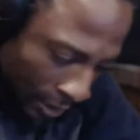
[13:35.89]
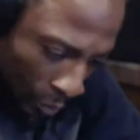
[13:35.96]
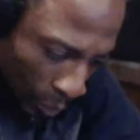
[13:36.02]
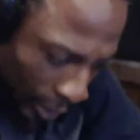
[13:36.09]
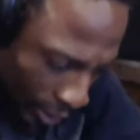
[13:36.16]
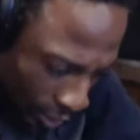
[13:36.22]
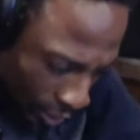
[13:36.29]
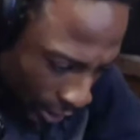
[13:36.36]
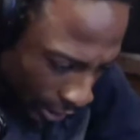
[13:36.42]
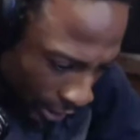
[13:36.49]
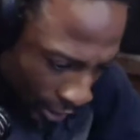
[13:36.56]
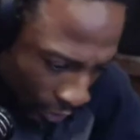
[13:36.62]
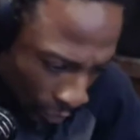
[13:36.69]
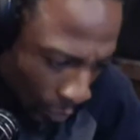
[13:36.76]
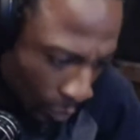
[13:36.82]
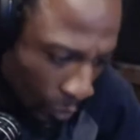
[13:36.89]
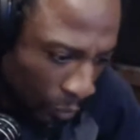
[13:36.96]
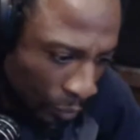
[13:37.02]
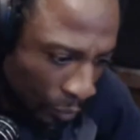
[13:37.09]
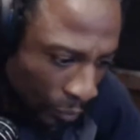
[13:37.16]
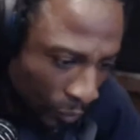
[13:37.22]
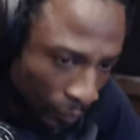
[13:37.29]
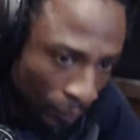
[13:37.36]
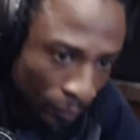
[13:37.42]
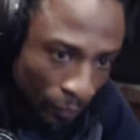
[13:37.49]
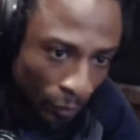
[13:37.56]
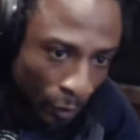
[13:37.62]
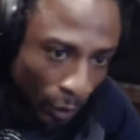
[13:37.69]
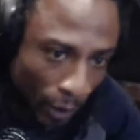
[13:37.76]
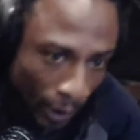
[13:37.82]
a real good groove
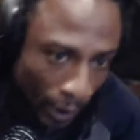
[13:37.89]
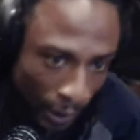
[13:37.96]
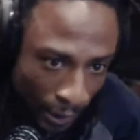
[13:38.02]
for